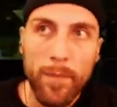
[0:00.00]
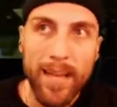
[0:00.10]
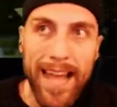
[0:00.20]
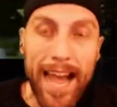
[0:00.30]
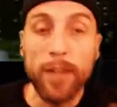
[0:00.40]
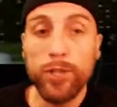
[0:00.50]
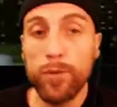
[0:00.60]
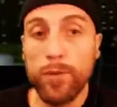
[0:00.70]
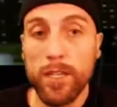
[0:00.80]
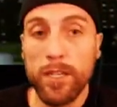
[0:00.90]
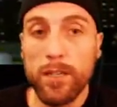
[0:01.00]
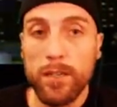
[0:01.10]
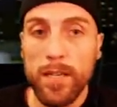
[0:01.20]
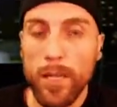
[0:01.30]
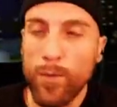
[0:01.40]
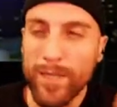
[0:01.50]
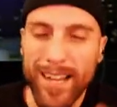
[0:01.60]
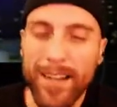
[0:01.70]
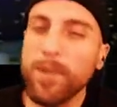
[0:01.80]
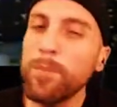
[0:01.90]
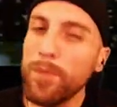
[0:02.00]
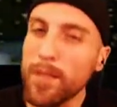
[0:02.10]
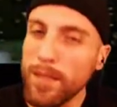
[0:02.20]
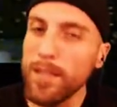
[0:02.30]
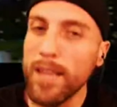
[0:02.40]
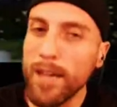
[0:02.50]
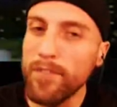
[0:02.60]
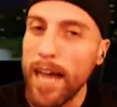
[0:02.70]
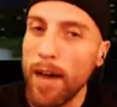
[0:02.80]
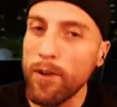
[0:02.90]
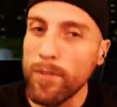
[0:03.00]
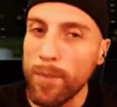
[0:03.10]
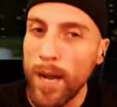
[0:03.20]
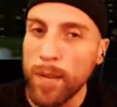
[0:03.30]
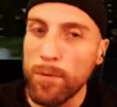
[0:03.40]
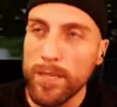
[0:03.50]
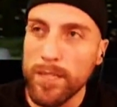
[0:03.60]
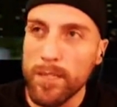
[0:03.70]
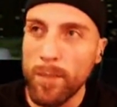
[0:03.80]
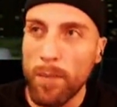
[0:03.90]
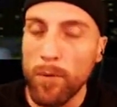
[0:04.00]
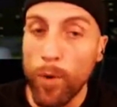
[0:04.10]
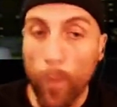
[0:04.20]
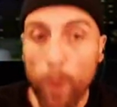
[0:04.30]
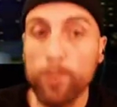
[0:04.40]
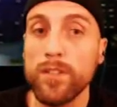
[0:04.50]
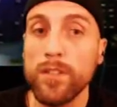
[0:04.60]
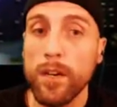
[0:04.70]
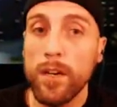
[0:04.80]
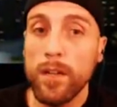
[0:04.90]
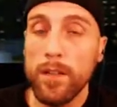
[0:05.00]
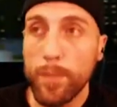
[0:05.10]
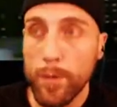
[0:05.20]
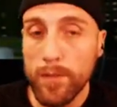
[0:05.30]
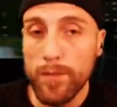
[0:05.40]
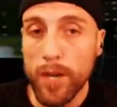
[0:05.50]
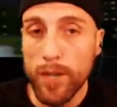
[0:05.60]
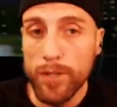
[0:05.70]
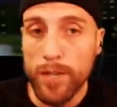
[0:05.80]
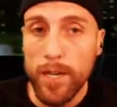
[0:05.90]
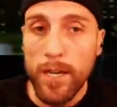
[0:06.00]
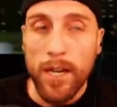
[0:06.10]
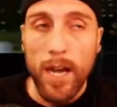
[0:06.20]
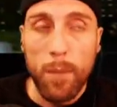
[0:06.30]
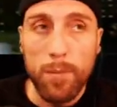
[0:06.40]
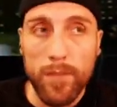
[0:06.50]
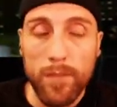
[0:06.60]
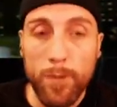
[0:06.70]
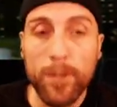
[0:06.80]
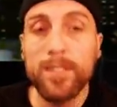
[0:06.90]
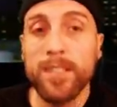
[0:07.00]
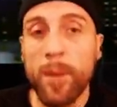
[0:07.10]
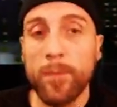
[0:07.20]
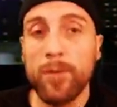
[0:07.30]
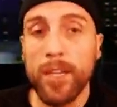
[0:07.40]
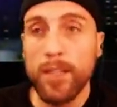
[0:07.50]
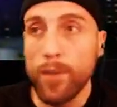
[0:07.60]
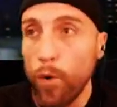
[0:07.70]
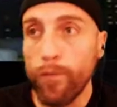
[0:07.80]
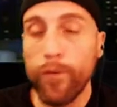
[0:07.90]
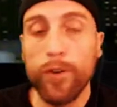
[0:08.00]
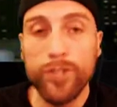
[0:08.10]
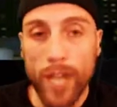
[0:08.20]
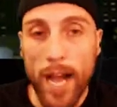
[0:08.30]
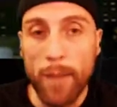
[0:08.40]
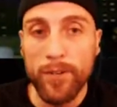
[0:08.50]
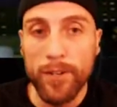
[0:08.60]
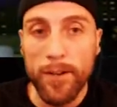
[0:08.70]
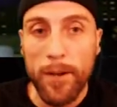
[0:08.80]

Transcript: Actually, it was not completely left out of the Bible because the Bible quotes the Book of Joshua. I believe the Book of Samuel, like the whole first chapter,